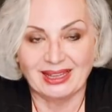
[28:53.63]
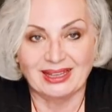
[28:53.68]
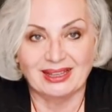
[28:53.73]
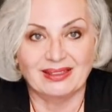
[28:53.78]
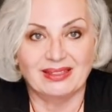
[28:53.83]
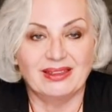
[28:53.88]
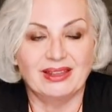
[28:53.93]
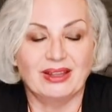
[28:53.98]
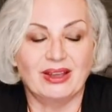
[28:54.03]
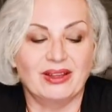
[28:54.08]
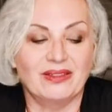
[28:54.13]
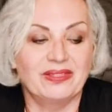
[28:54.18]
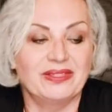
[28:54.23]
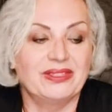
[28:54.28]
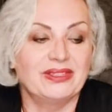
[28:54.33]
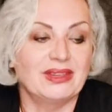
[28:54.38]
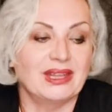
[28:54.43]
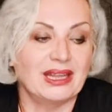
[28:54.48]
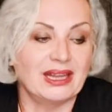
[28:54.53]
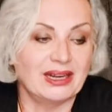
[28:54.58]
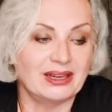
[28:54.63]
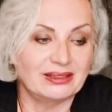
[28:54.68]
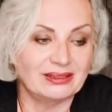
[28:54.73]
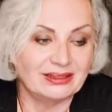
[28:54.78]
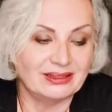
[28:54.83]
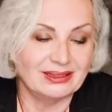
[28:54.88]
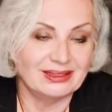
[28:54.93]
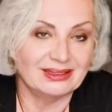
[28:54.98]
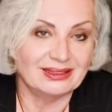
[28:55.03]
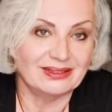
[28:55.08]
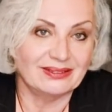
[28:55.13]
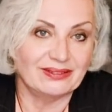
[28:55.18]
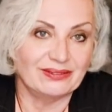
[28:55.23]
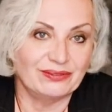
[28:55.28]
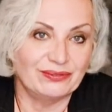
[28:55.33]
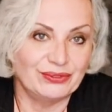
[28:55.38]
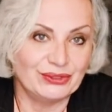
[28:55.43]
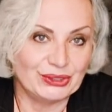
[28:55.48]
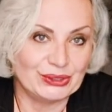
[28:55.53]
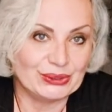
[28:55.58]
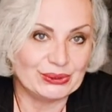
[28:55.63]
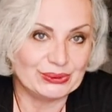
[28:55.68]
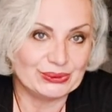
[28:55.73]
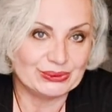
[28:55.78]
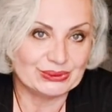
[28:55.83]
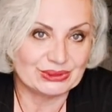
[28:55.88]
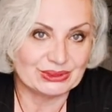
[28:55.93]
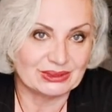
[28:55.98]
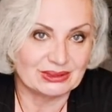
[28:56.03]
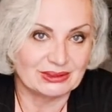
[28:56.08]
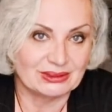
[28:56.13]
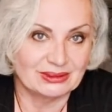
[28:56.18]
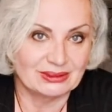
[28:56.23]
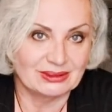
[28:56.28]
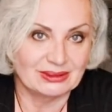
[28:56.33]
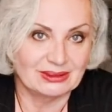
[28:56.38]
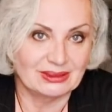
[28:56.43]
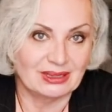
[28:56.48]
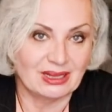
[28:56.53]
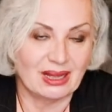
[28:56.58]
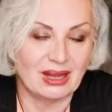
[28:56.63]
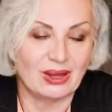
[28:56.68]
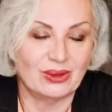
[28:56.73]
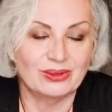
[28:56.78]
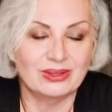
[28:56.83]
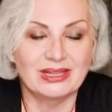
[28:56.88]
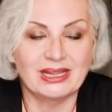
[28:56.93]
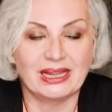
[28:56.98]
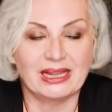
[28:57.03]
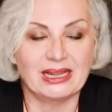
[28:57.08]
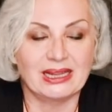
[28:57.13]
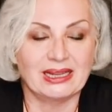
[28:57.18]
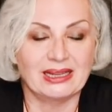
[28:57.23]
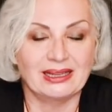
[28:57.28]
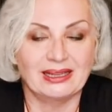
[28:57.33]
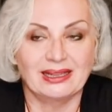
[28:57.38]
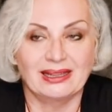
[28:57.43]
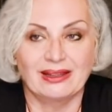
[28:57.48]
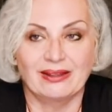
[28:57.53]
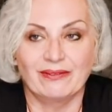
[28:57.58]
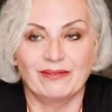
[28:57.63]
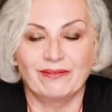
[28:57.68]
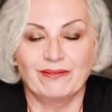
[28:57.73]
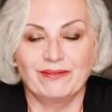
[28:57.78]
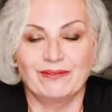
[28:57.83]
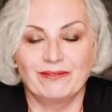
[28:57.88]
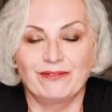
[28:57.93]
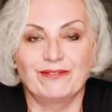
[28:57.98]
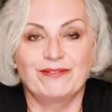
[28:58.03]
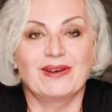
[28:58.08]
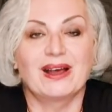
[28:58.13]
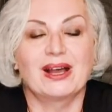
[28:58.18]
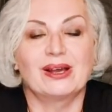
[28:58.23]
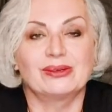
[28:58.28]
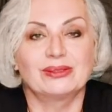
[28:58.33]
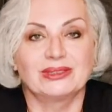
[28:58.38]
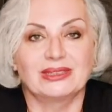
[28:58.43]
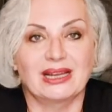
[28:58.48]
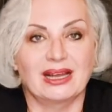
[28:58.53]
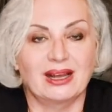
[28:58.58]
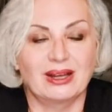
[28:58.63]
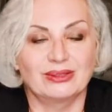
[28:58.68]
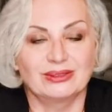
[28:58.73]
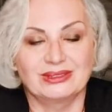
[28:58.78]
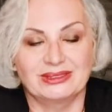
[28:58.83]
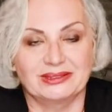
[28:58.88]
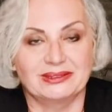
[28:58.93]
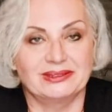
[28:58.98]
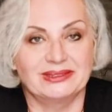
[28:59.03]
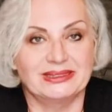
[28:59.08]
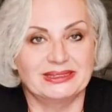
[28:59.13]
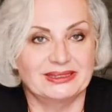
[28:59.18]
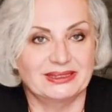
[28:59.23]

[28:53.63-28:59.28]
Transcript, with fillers: They are their views how they found out this